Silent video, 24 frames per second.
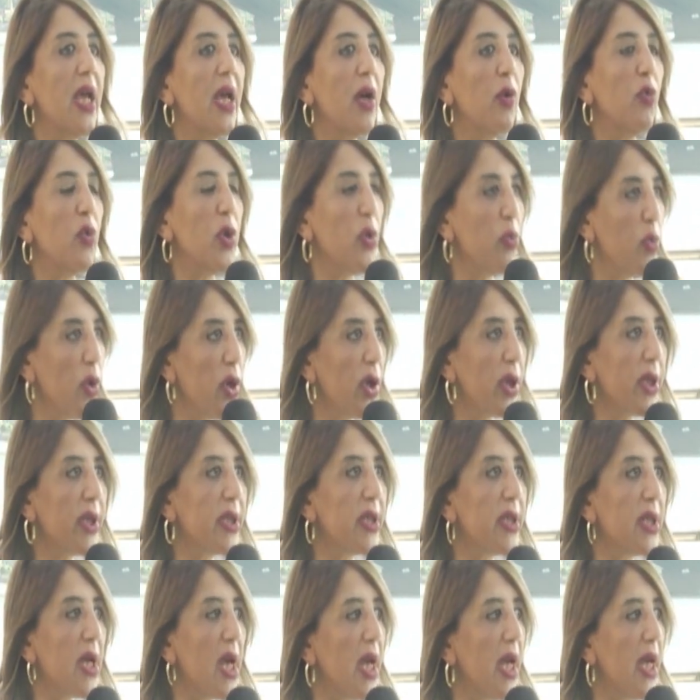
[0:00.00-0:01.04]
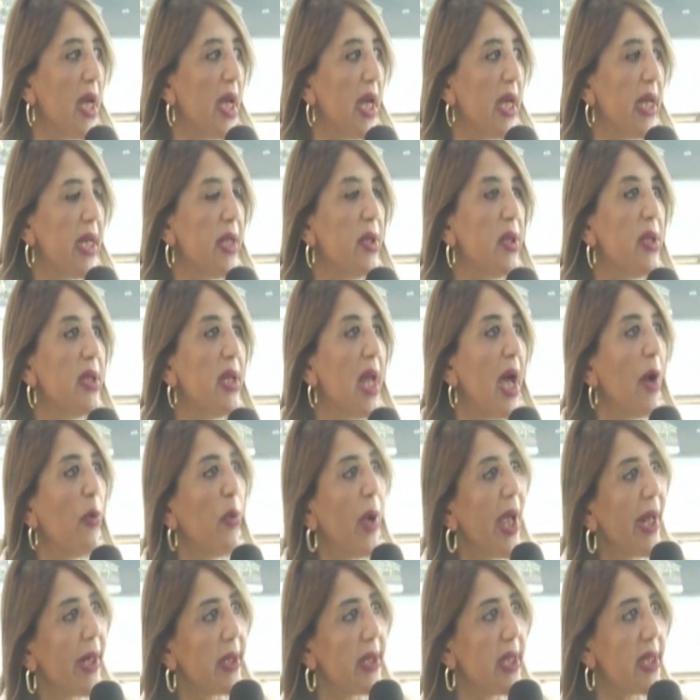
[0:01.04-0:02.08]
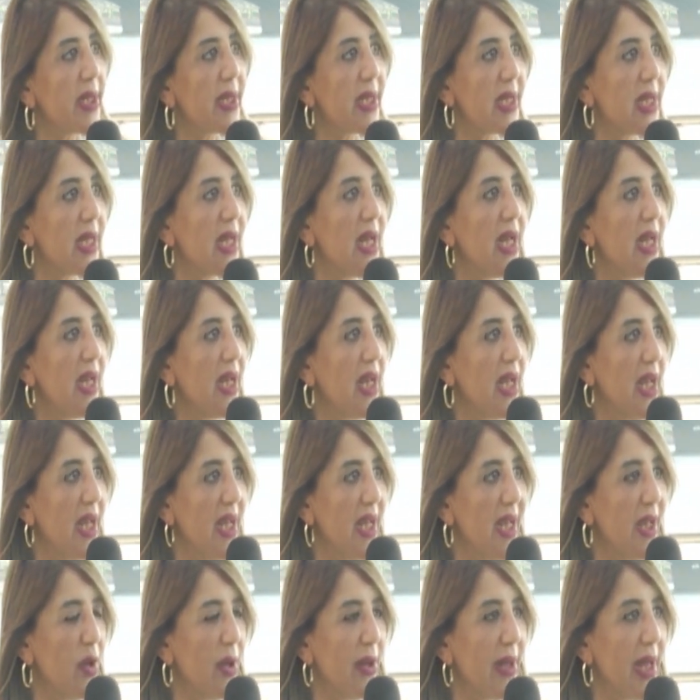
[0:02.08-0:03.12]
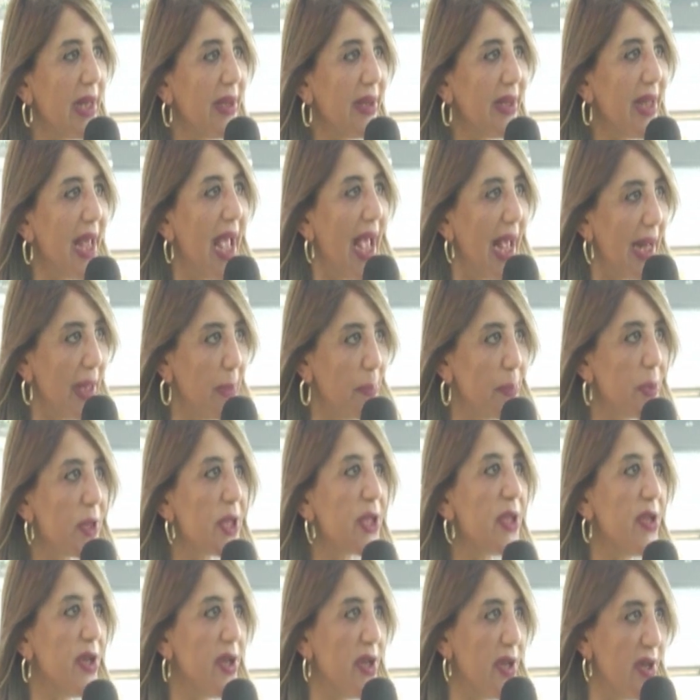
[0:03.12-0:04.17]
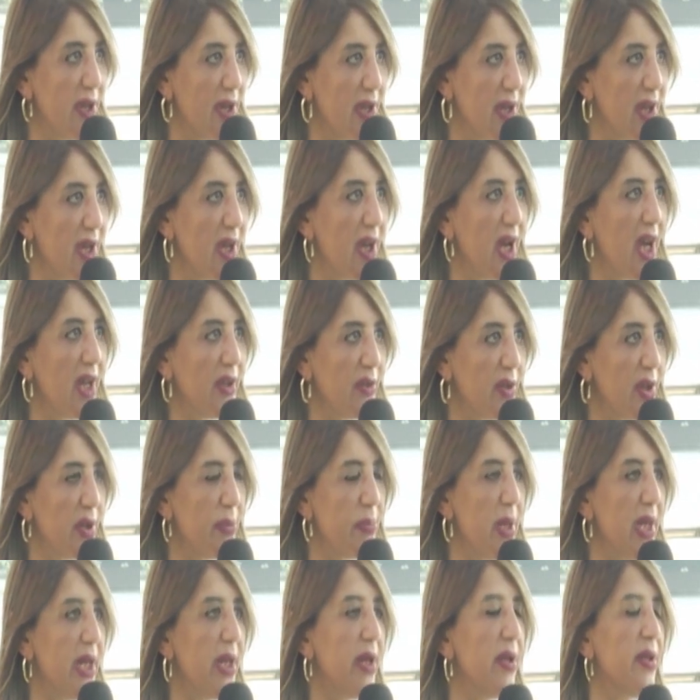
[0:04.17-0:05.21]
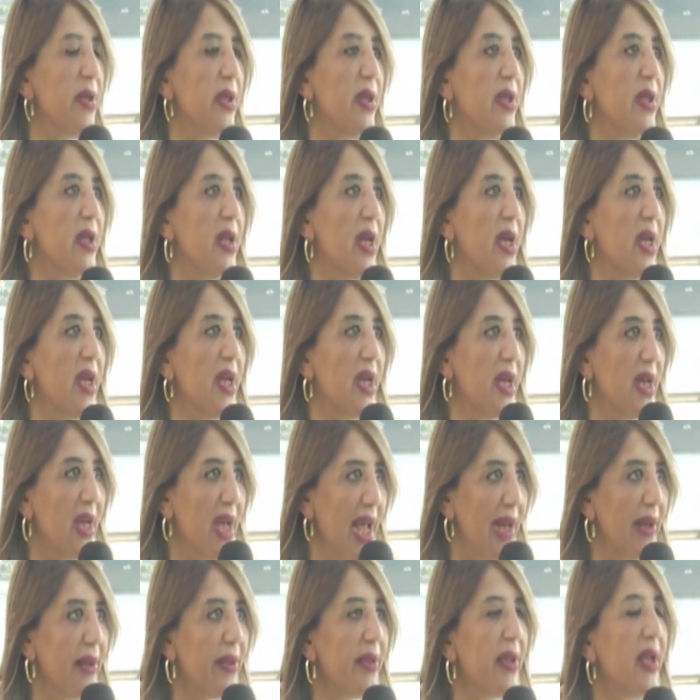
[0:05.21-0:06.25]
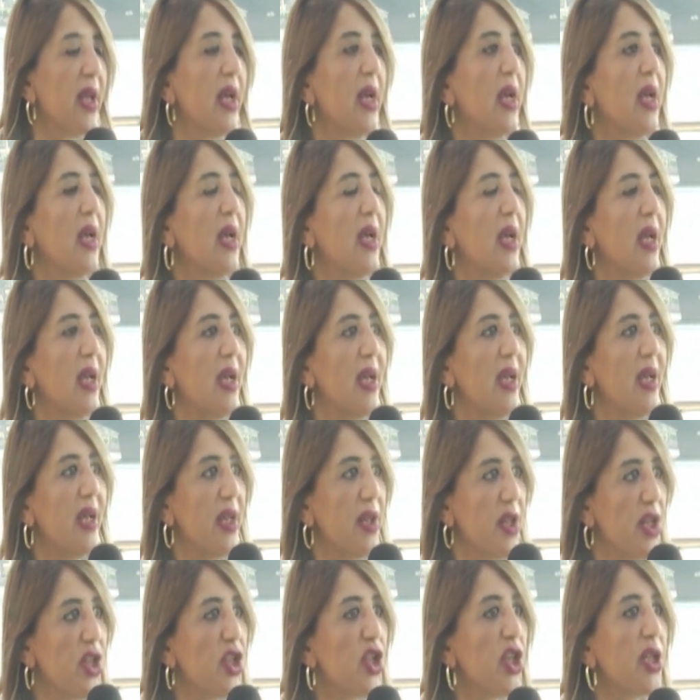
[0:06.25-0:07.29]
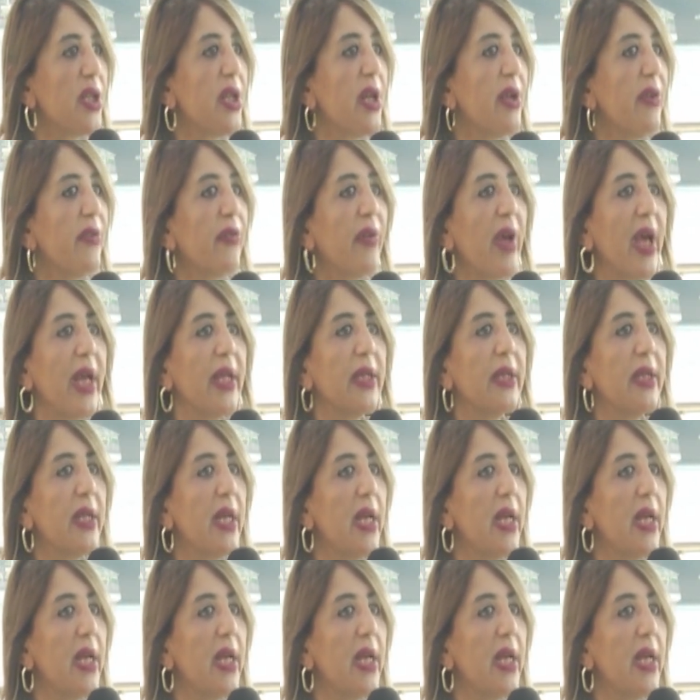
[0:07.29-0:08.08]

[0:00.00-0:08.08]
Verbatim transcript: we worked in awareness that helps the 100 million health uh, initiative and uh,